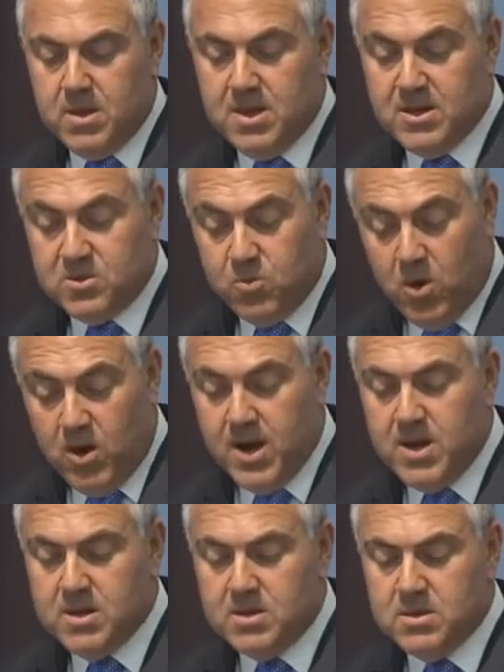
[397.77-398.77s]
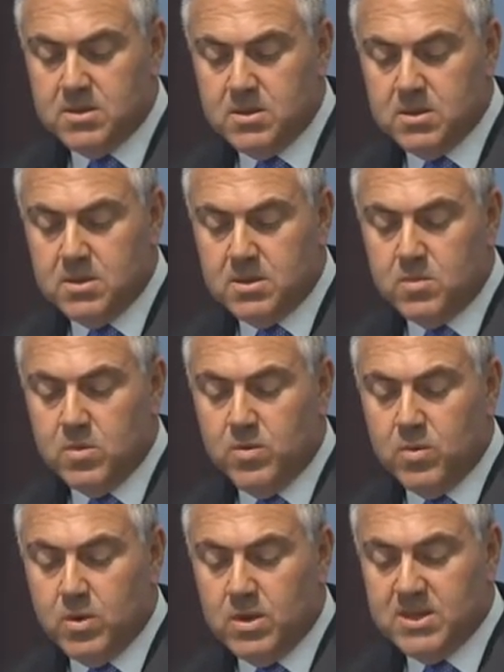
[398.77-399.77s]
That's why we
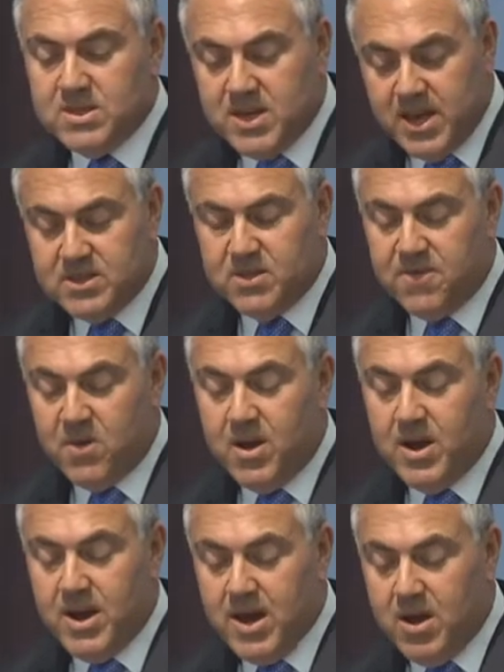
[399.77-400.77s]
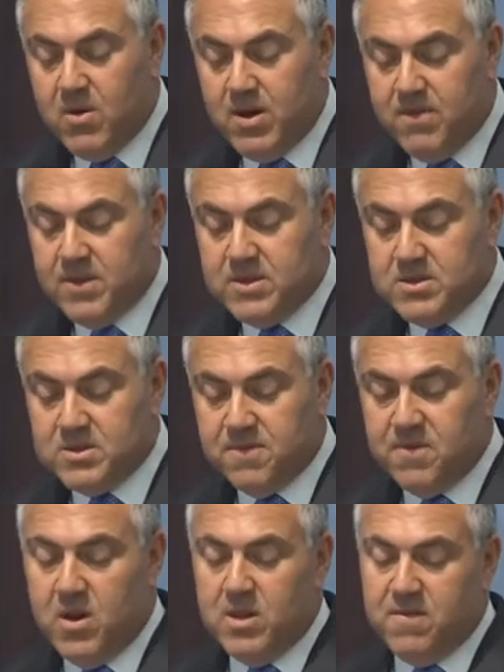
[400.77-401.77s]
will intensify our efforts to
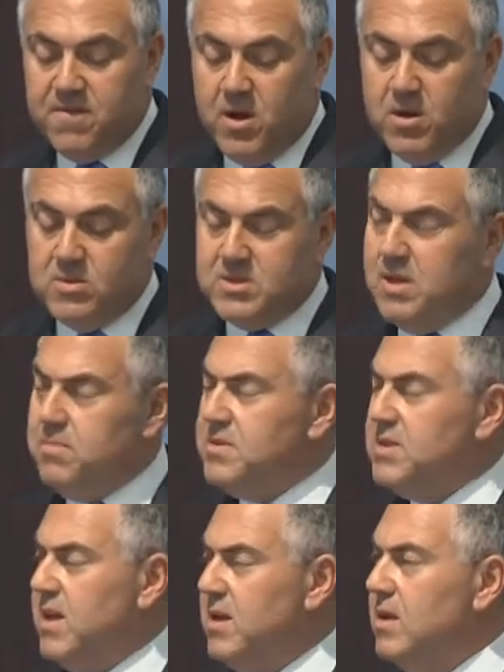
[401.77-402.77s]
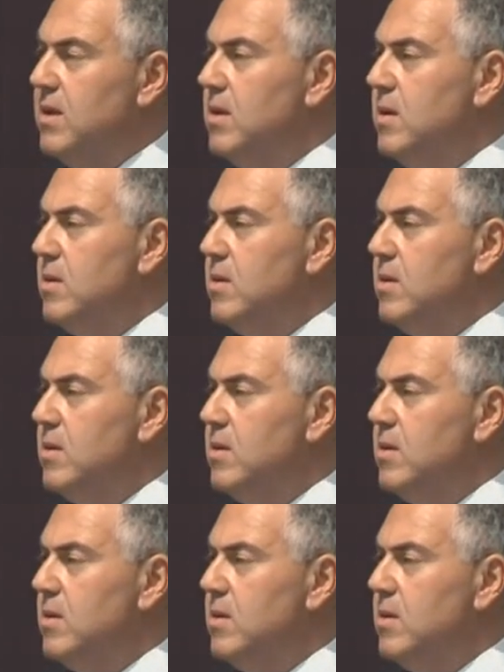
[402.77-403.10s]
find the final 10%